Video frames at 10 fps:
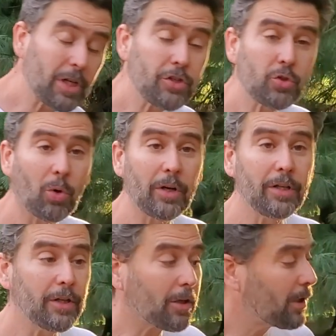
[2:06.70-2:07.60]
store it
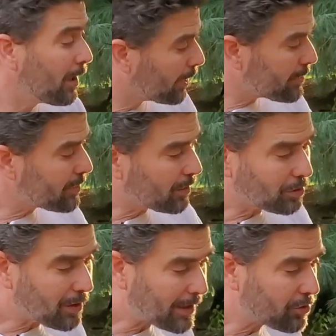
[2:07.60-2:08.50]
here because it
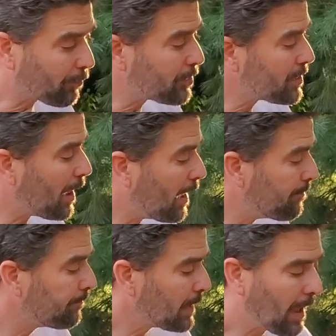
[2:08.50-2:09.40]
collects over time,
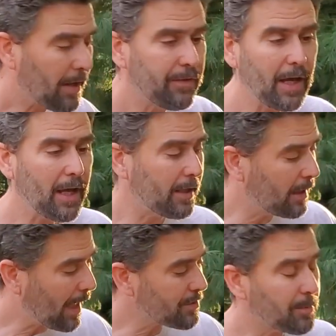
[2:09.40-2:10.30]
and then
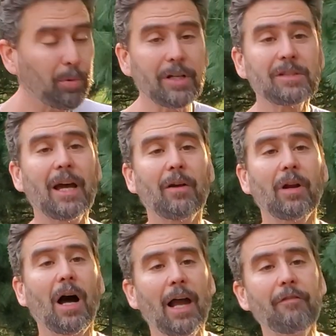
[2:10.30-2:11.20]
as it breaks down,
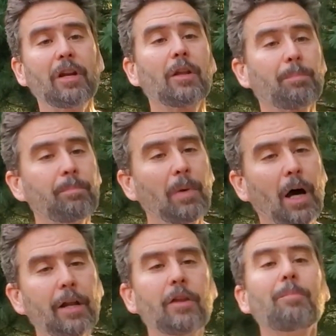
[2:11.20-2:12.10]
I have
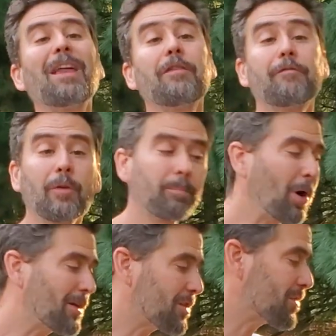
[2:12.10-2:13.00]
another method for
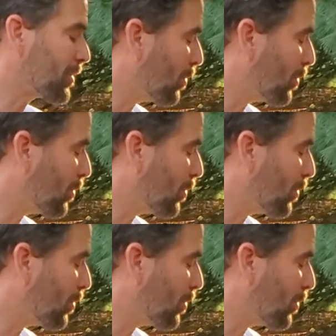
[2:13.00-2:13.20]
processing